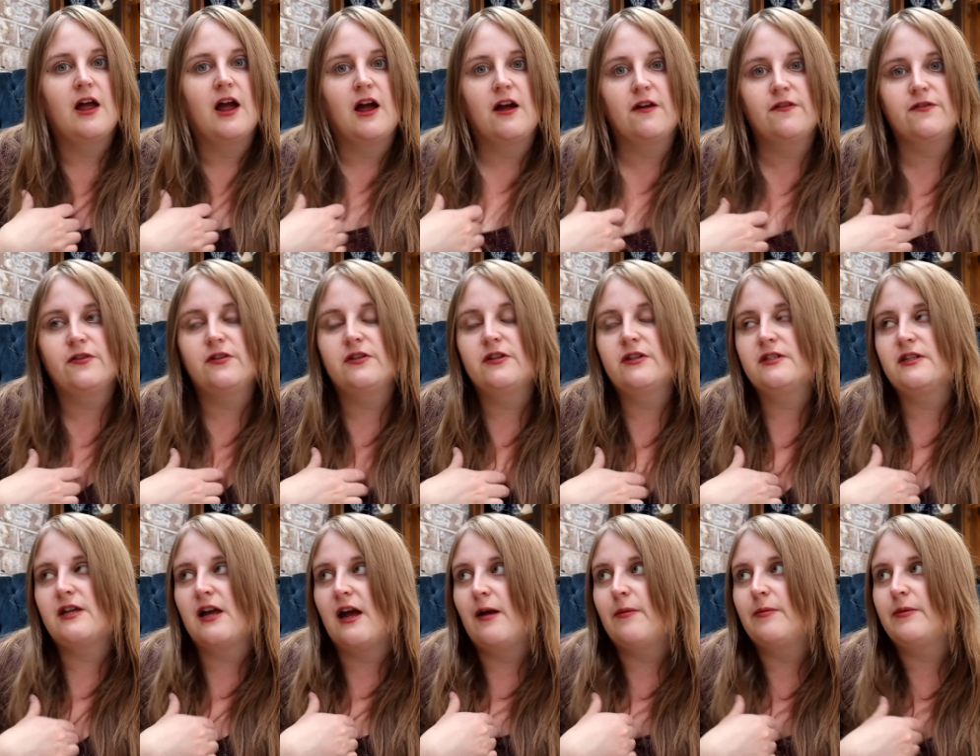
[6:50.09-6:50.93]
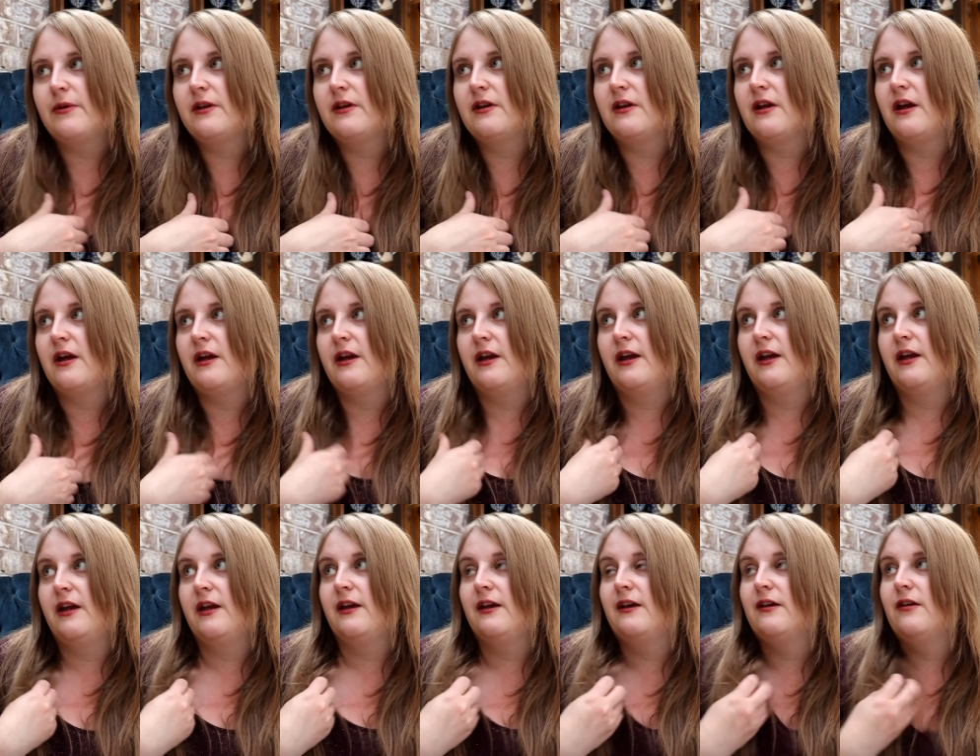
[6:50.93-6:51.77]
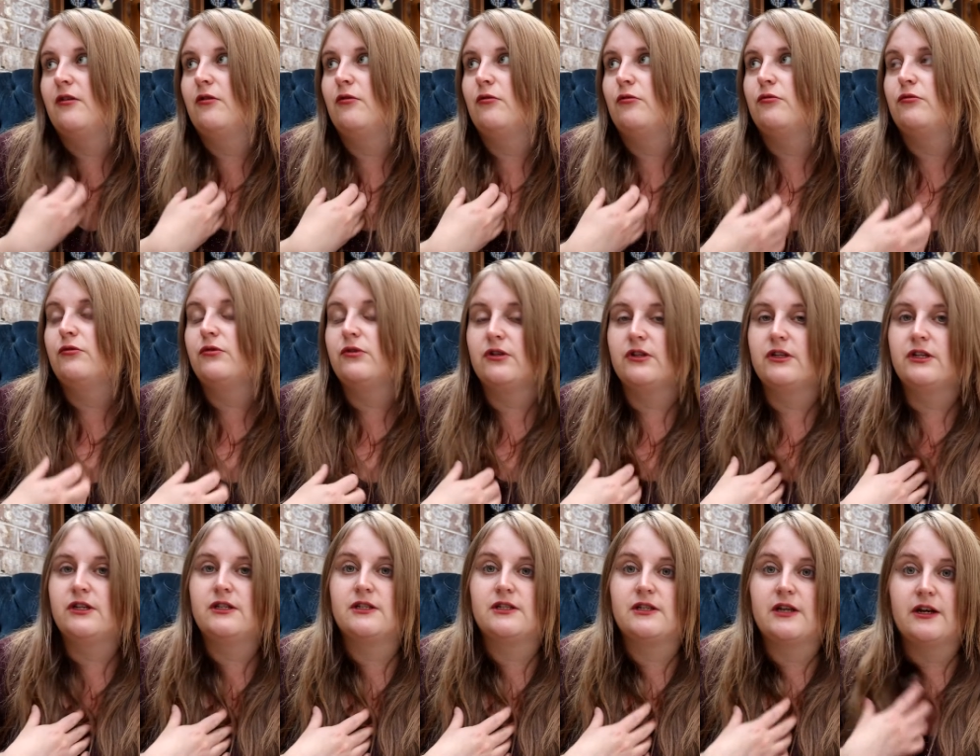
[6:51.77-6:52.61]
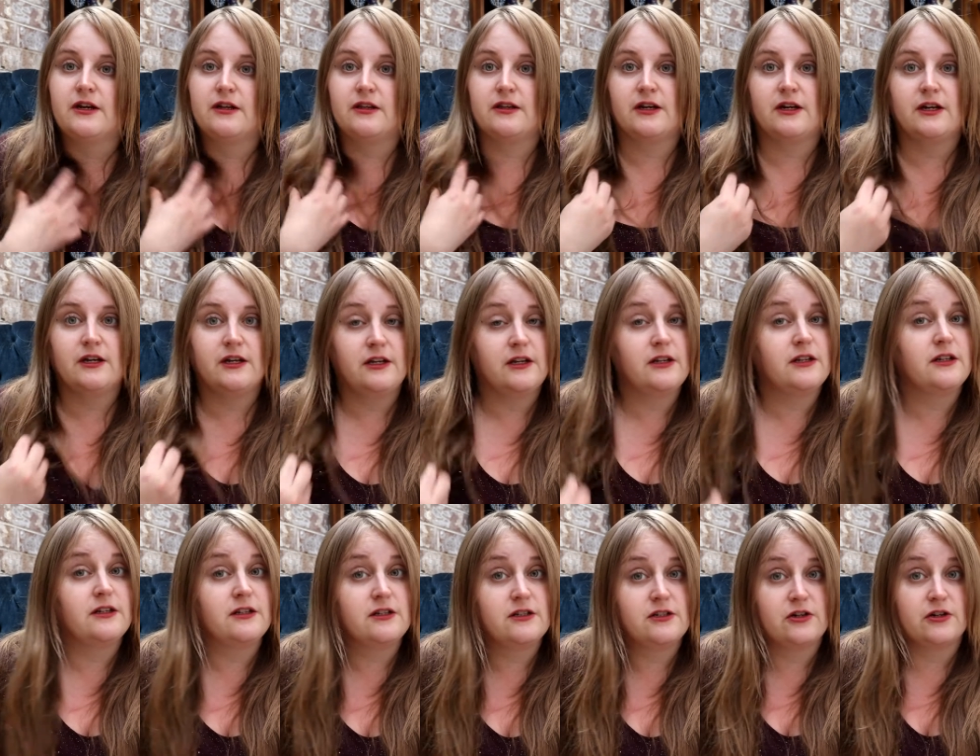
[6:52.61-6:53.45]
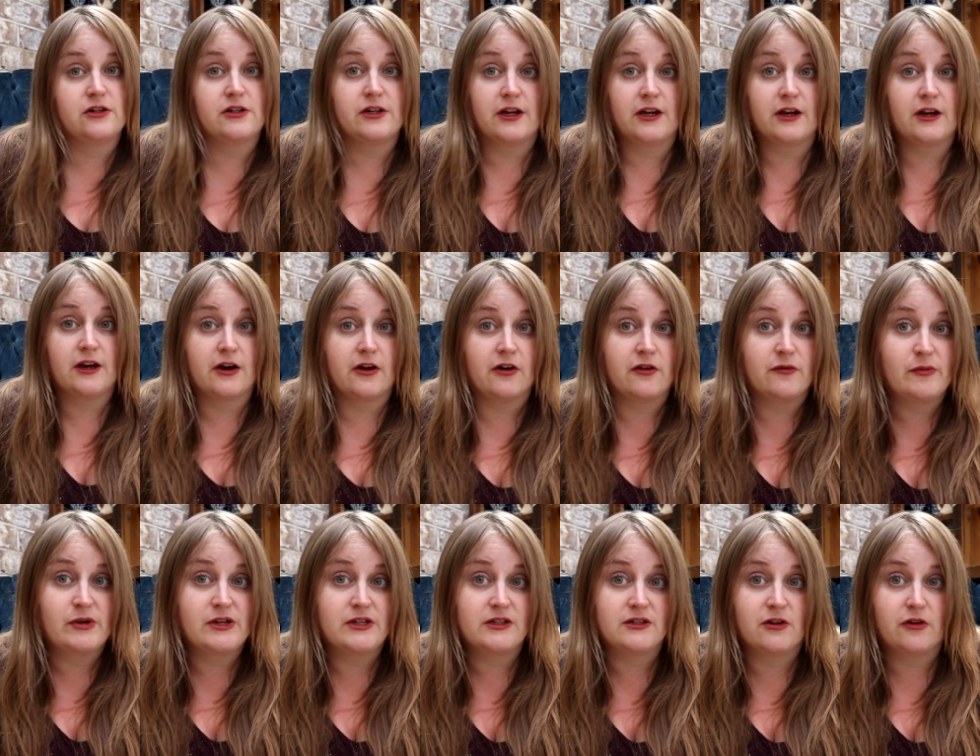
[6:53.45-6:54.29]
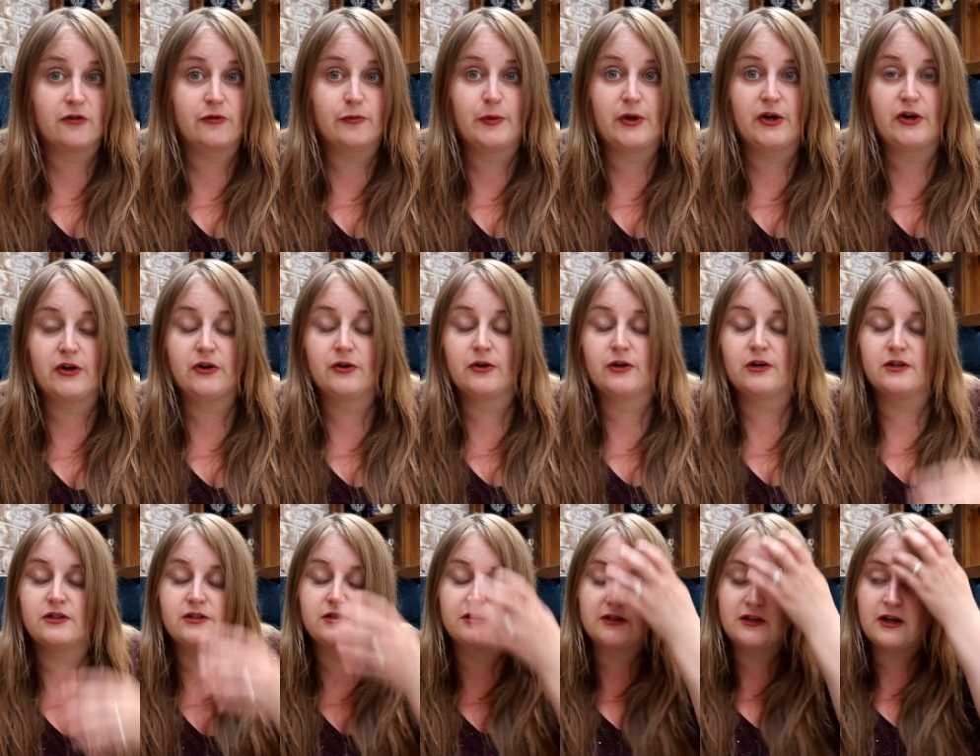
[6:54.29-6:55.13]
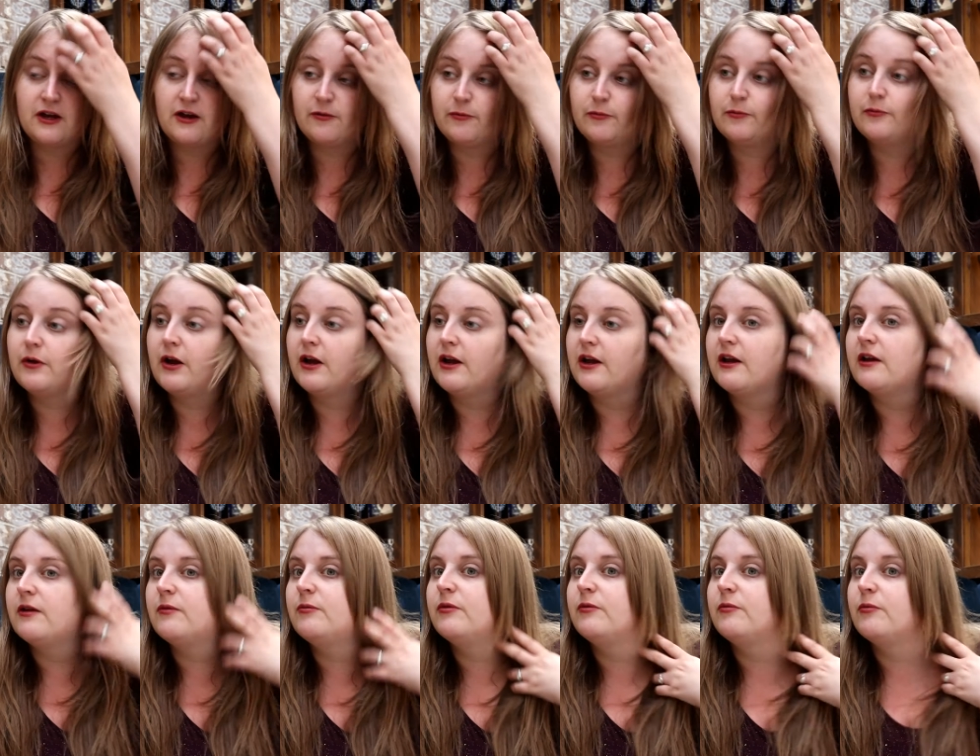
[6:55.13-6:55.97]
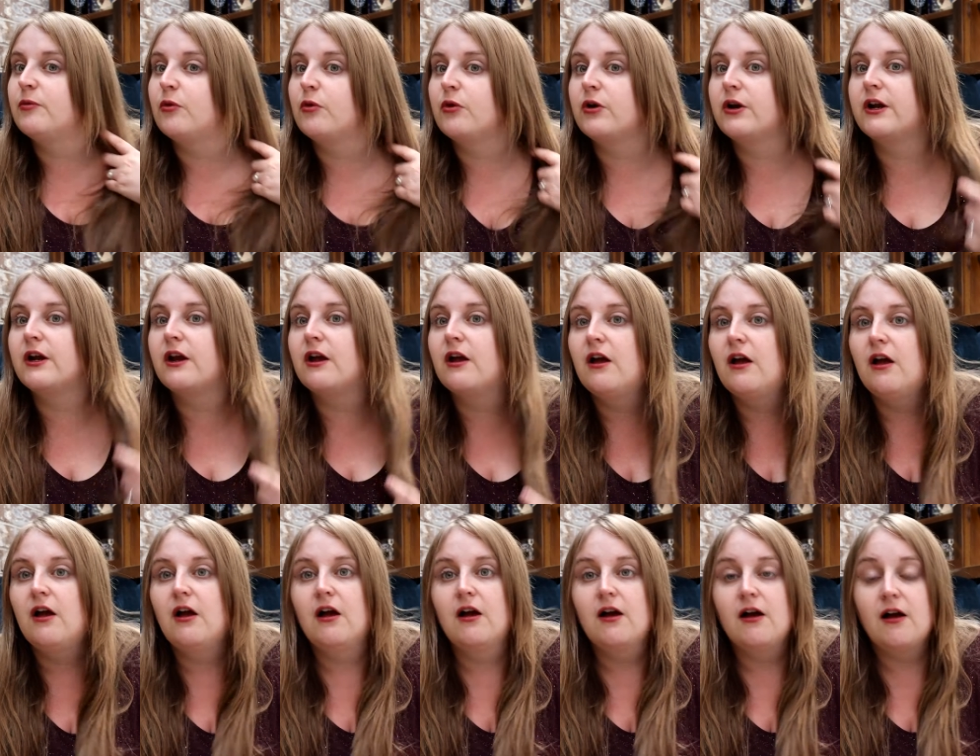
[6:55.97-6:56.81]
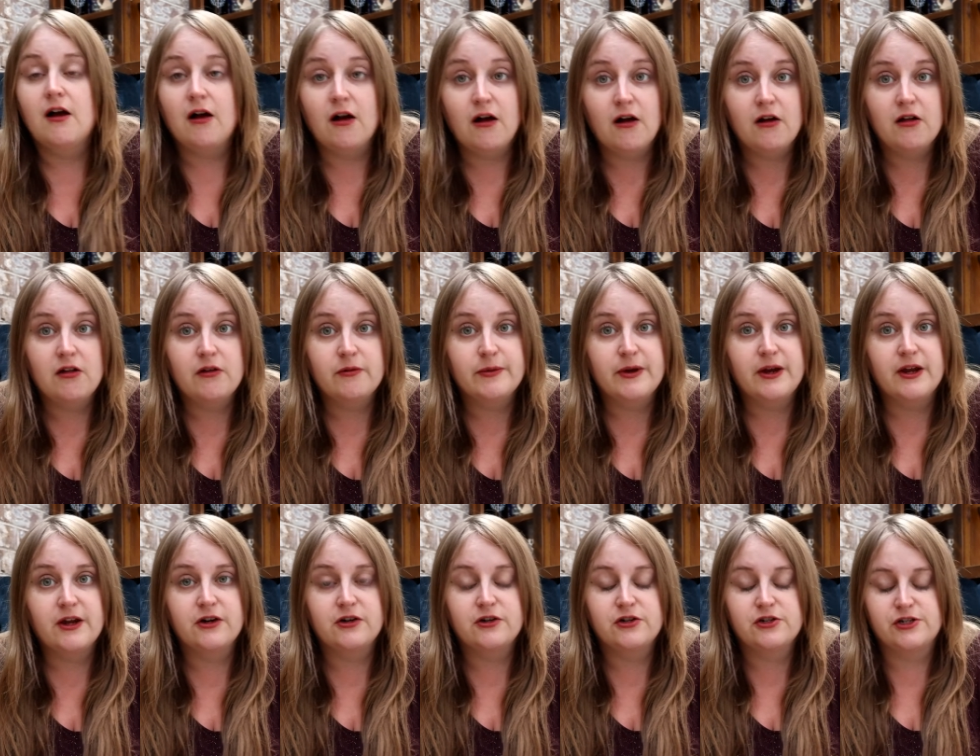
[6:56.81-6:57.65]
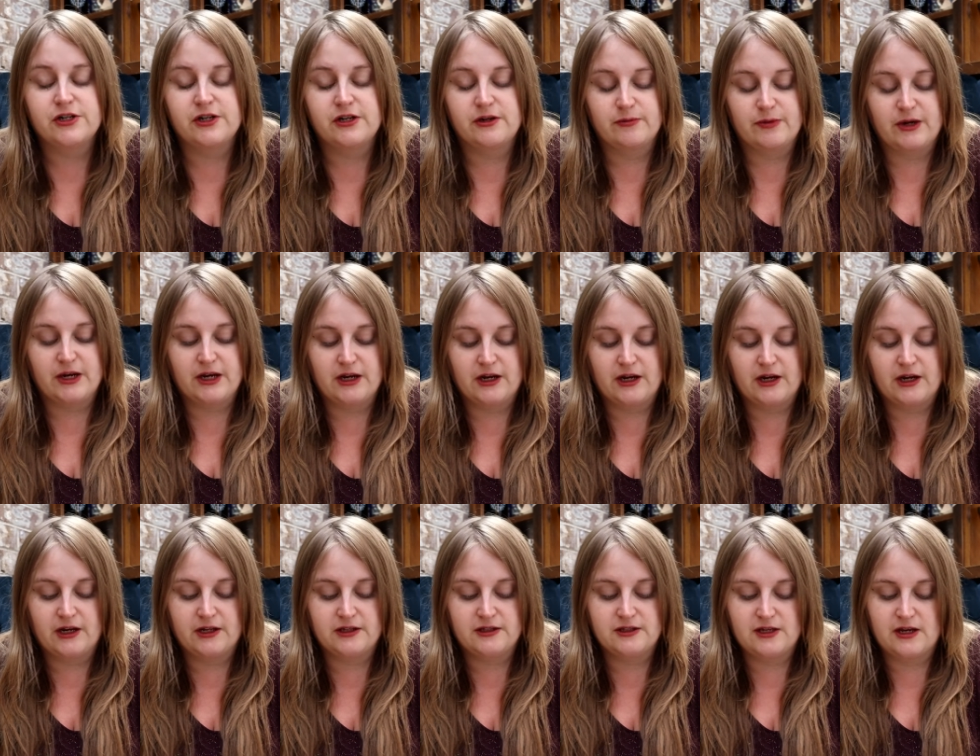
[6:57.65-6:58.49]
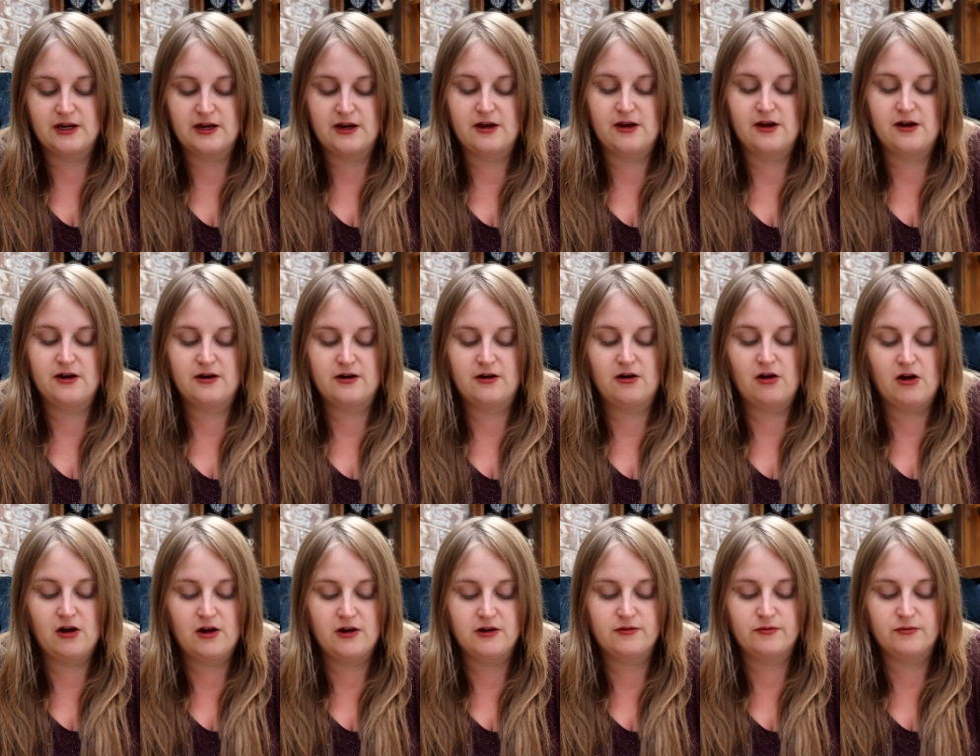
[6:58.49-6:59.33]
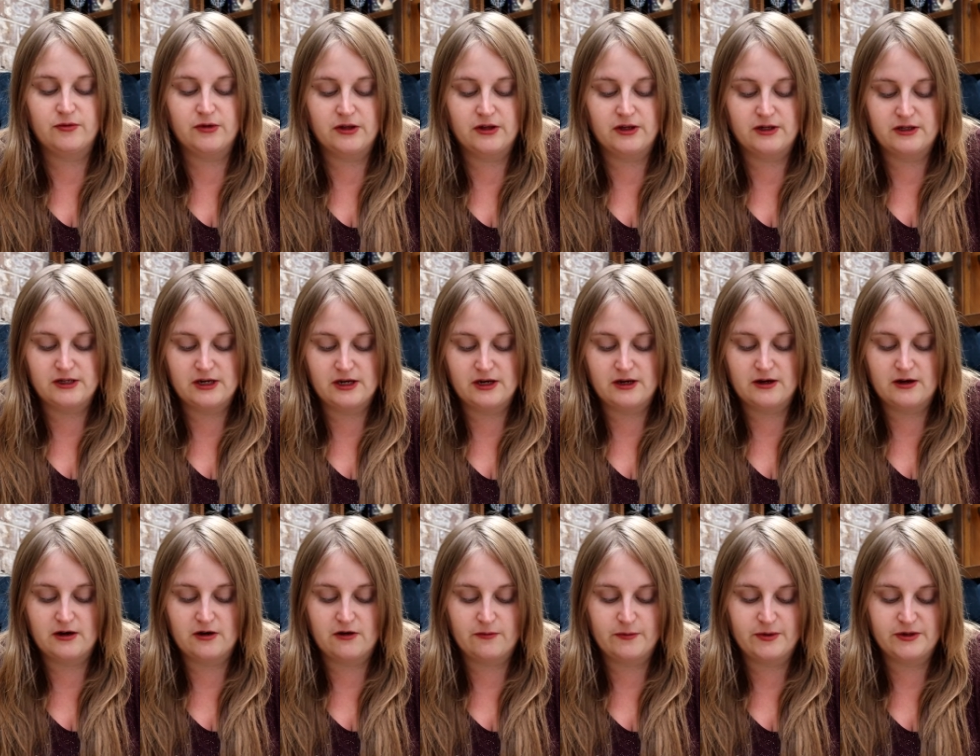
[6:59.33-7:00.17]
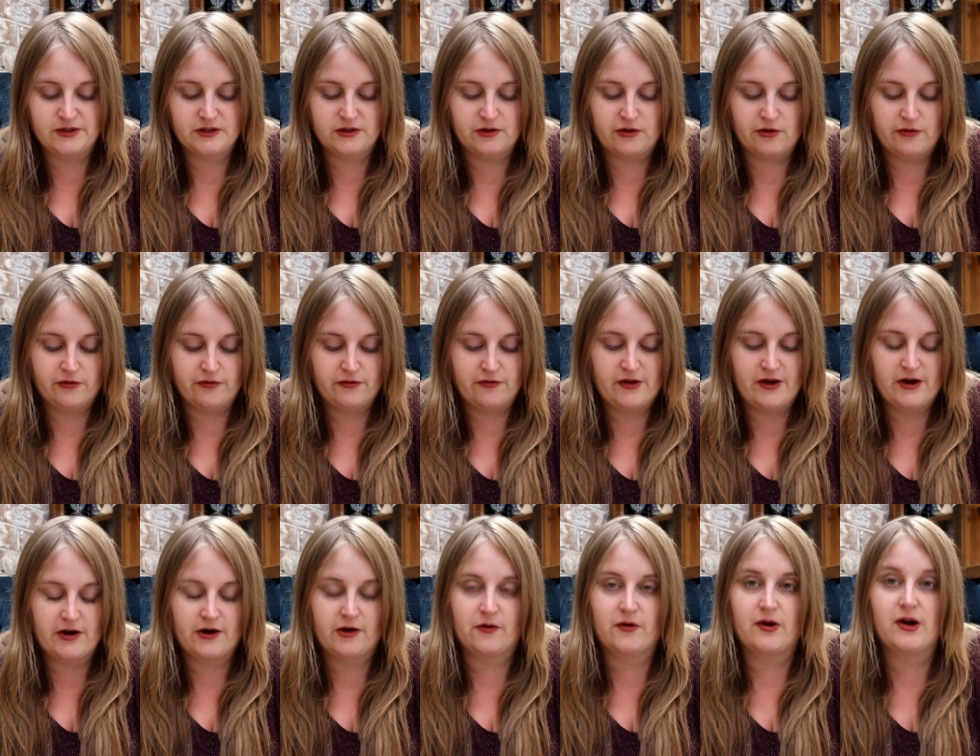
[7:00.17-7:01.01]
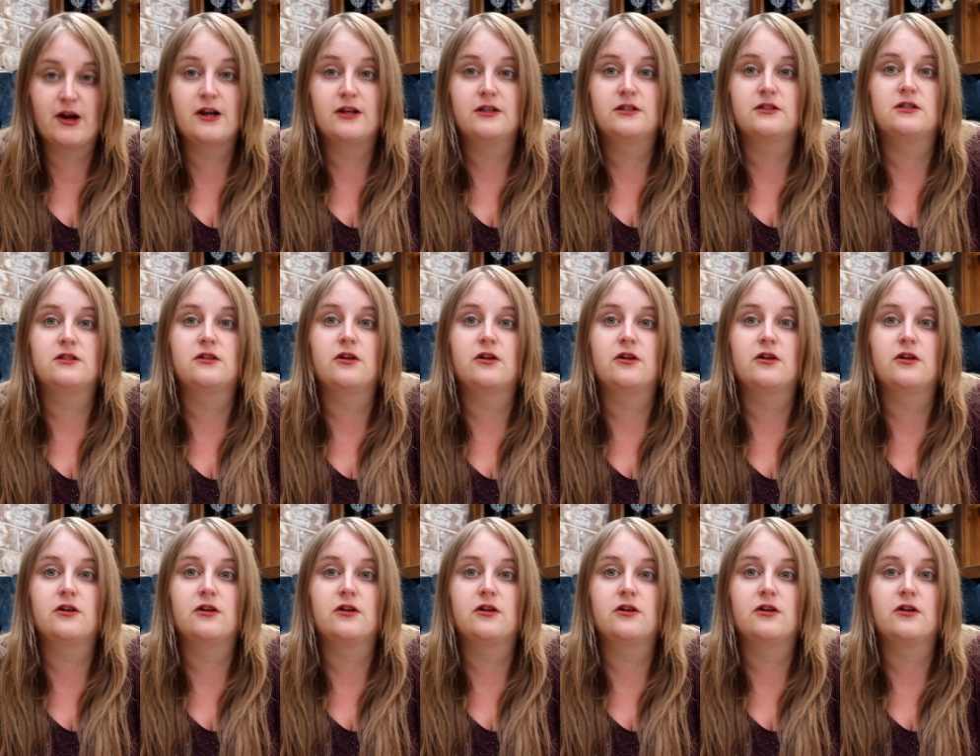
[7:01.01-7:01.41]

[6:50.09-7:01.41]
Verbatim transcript: After this happened, I really decided that I needed to start taking care of myself better because I, I had been pouring all of my energy into my kids and not really taking care of myself that great.